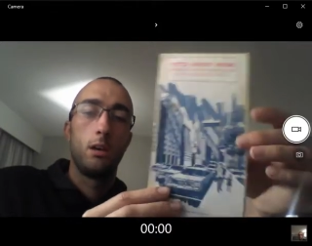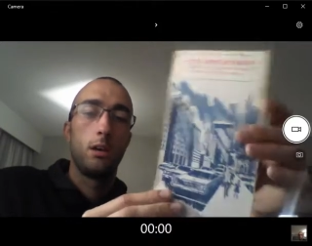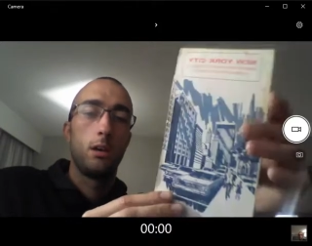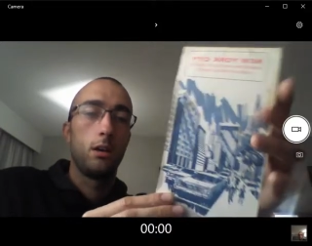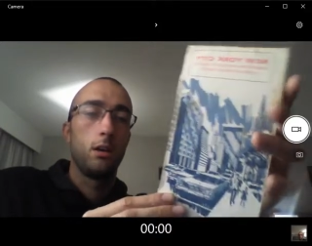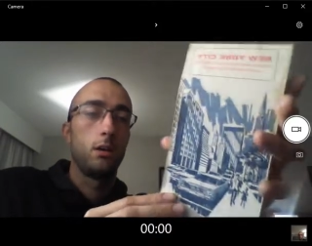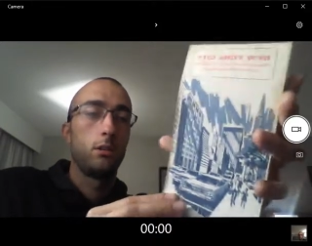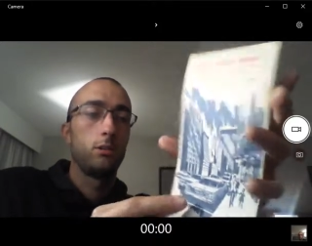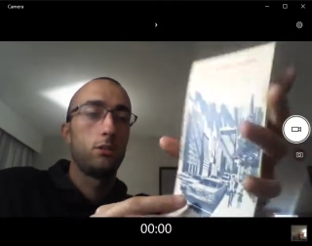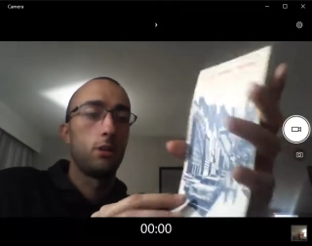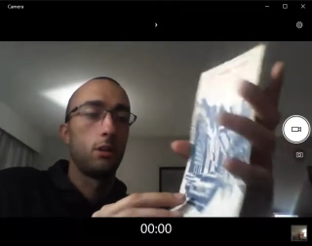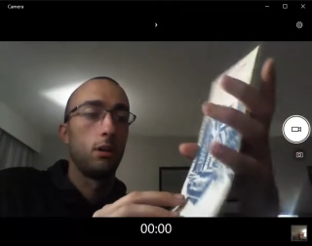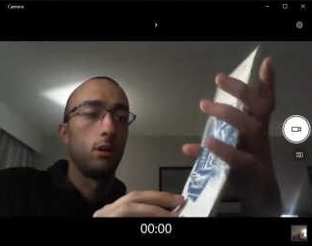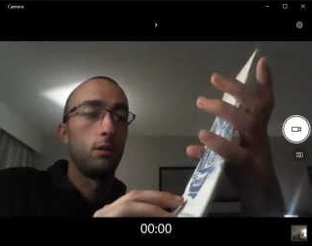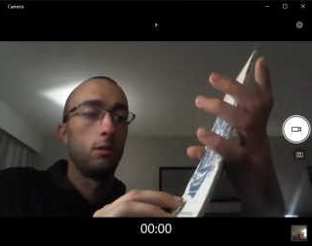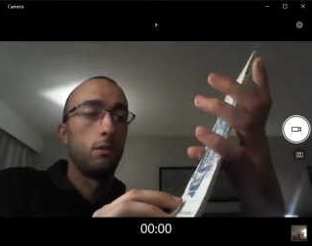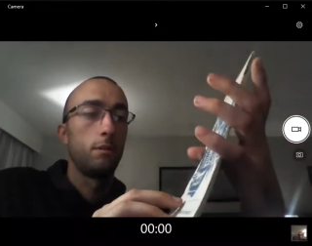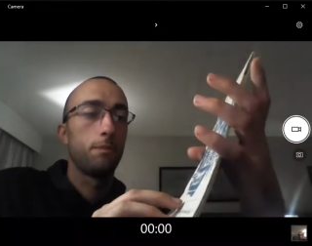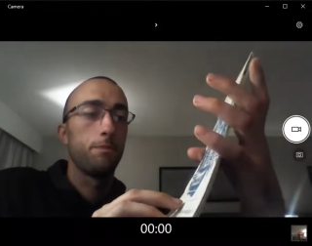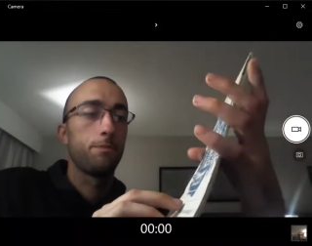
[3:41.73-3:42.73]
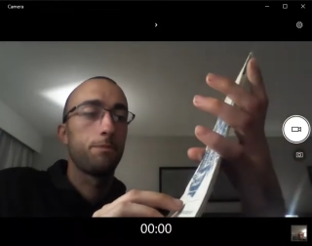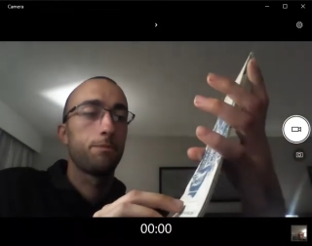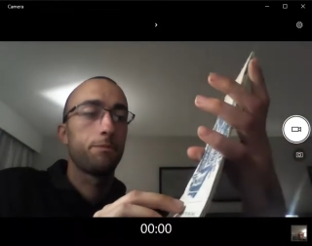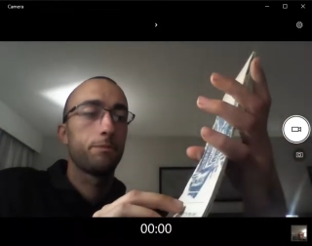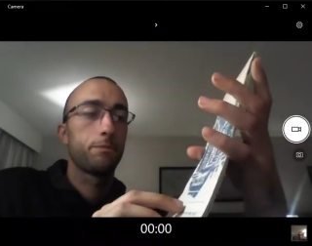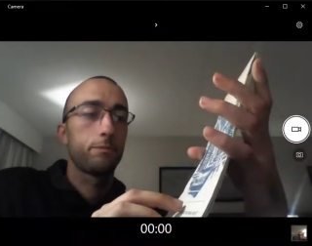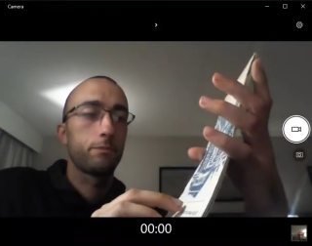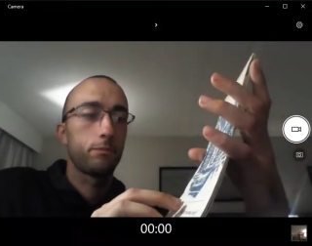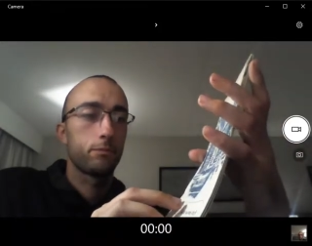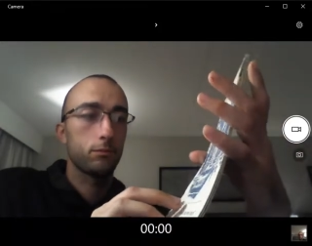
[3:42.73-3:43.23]
And so
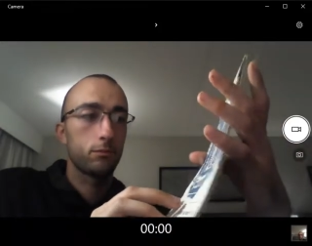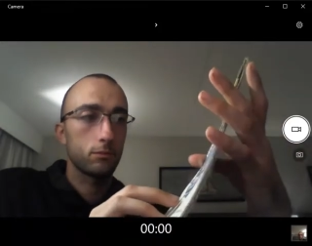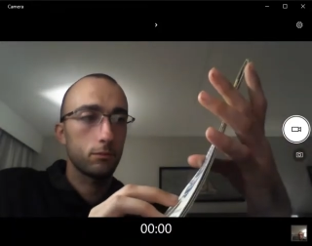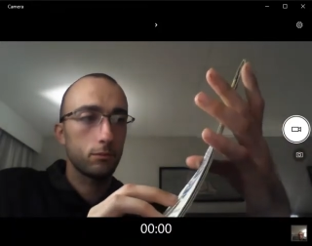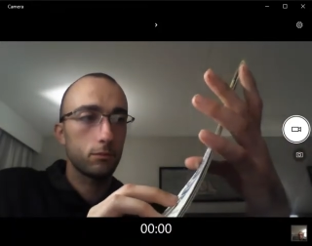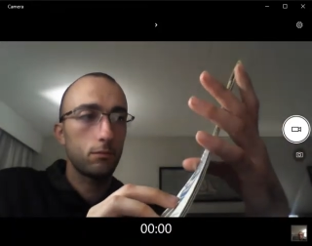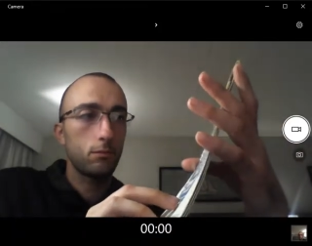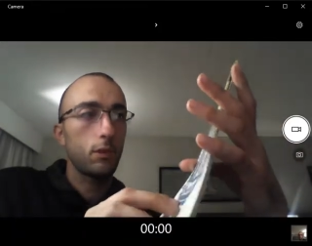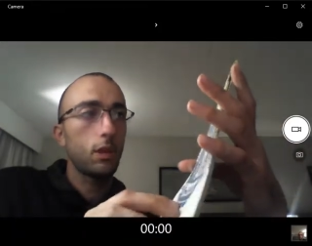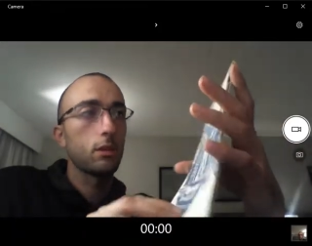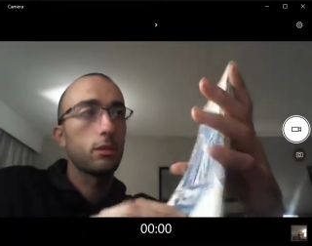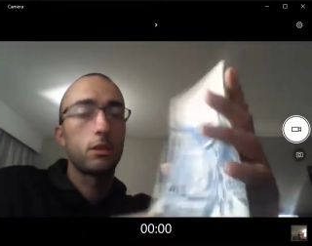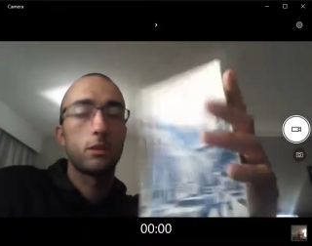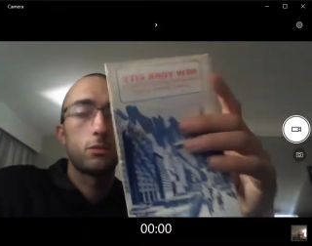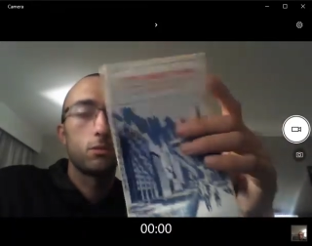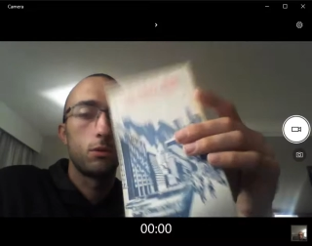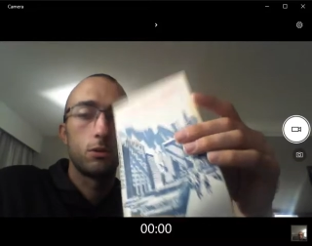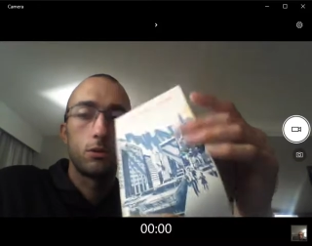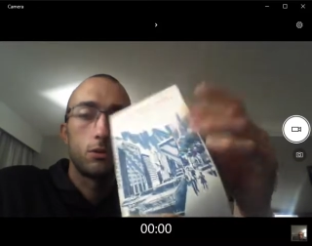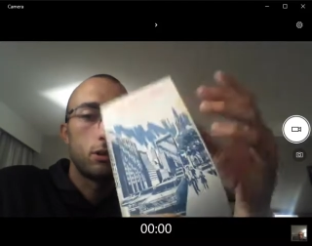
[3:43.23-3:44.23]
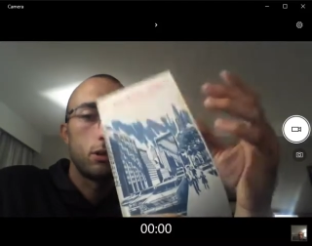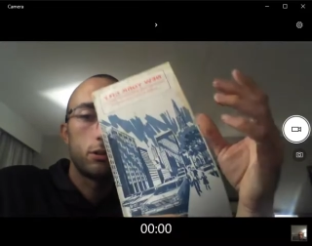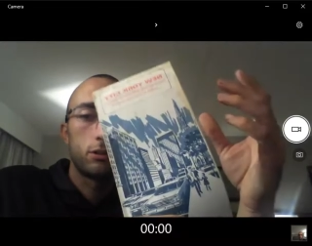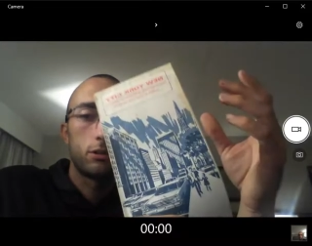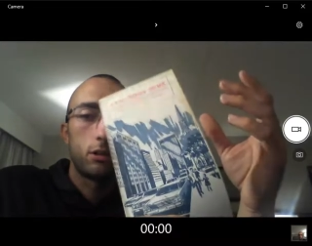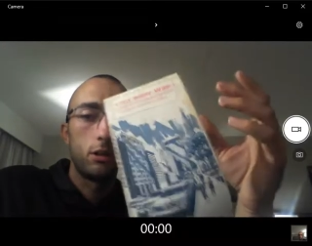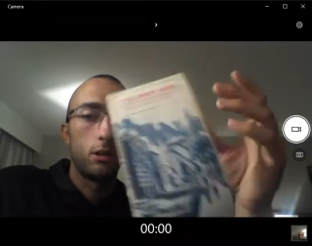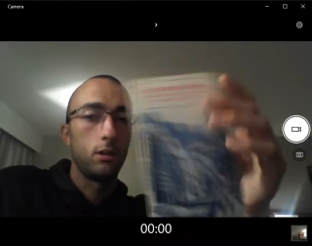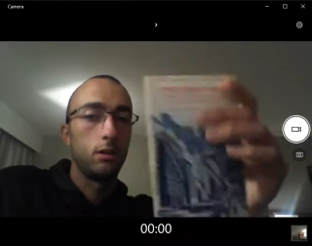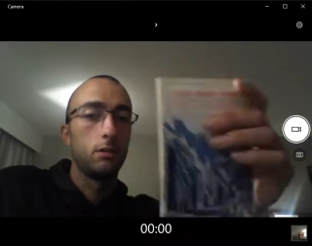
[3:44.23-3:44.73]
this one's New York
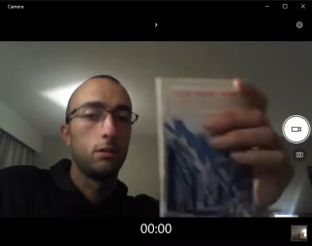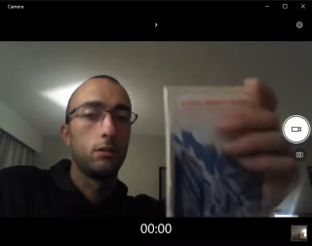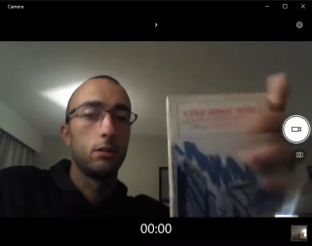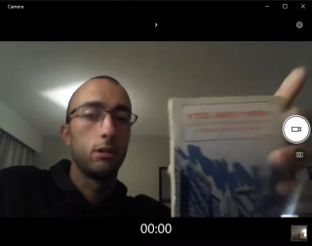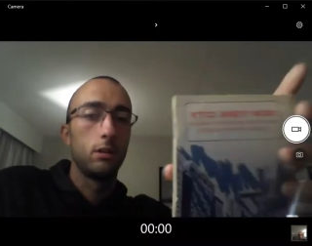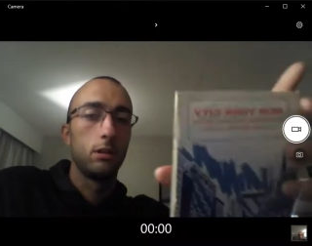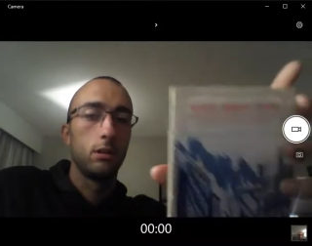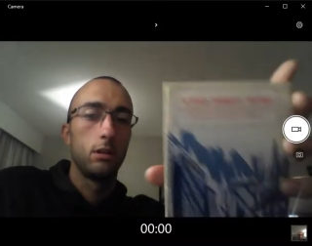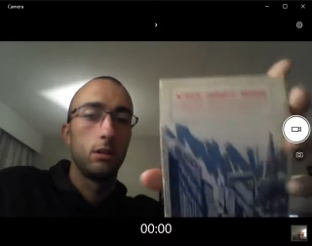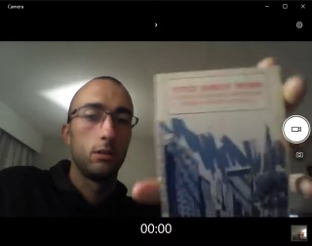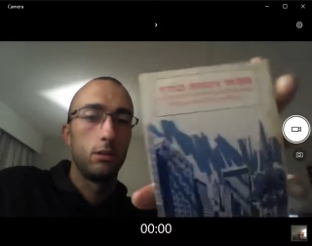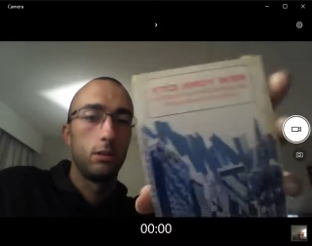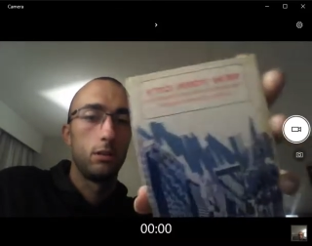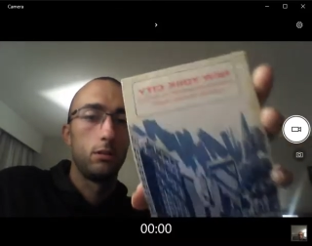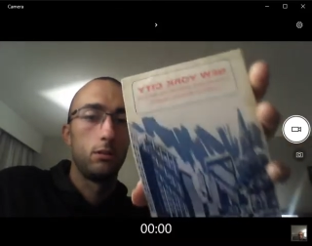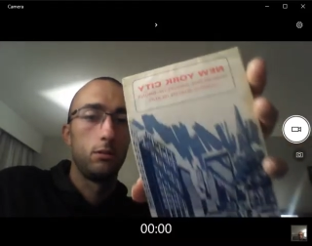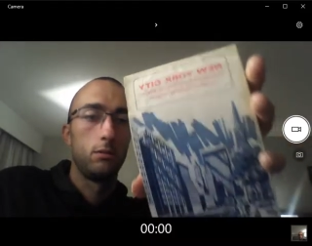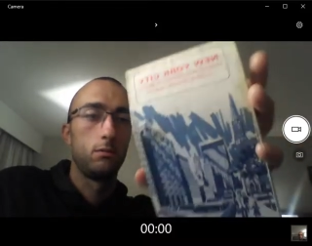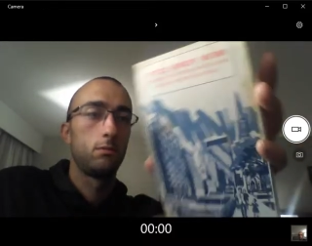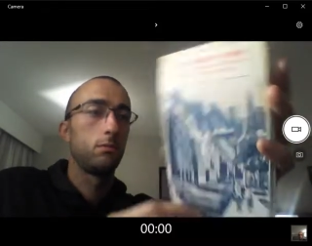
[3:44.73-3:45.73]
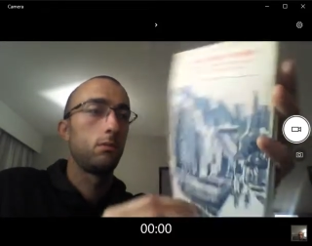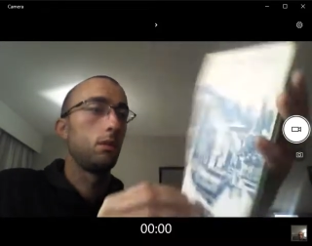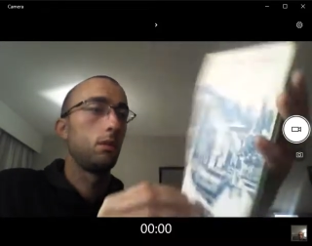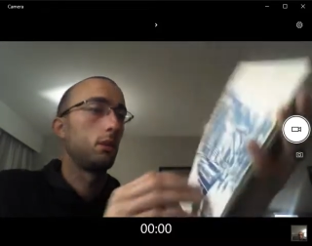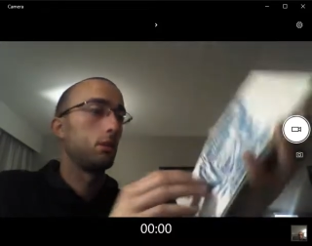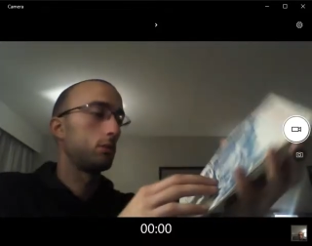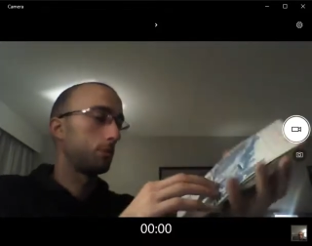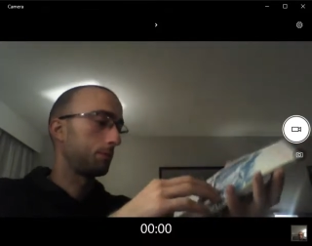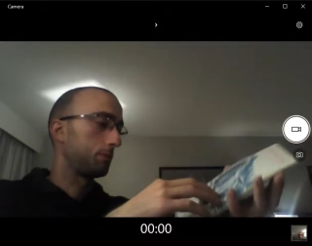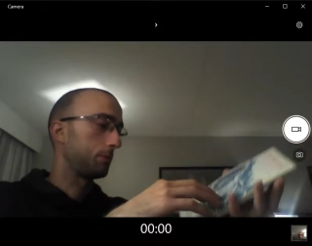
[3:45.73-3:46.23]
City. And
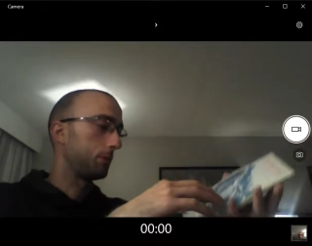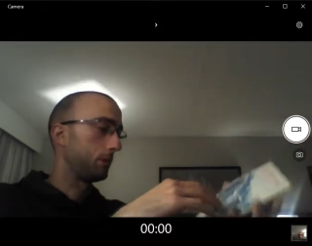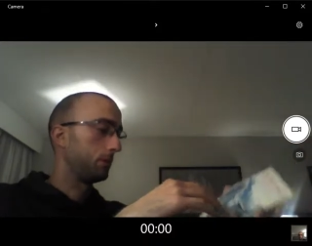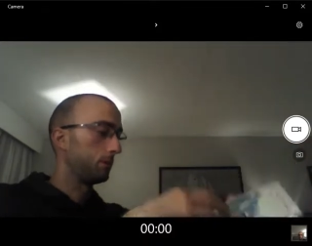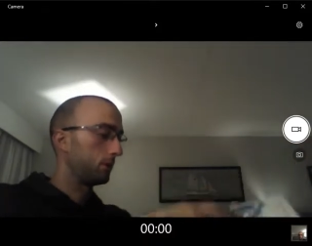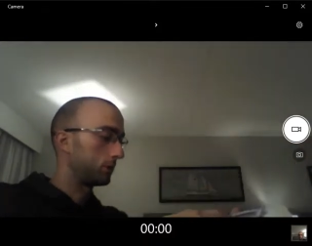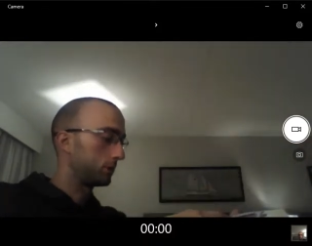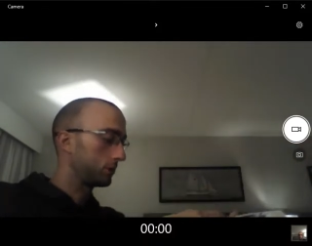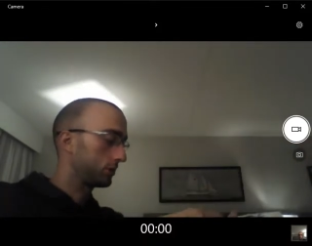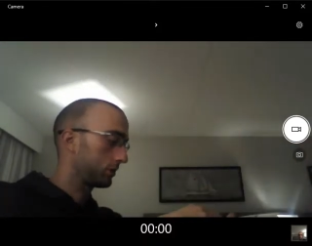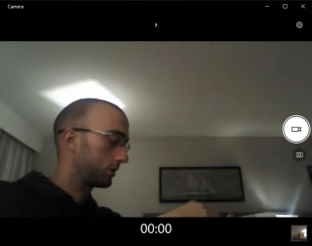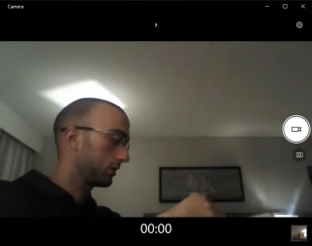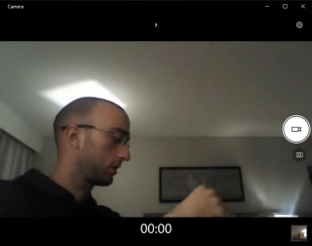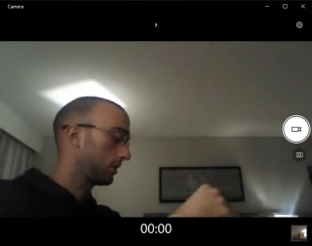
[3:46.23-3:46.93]
that's pretty much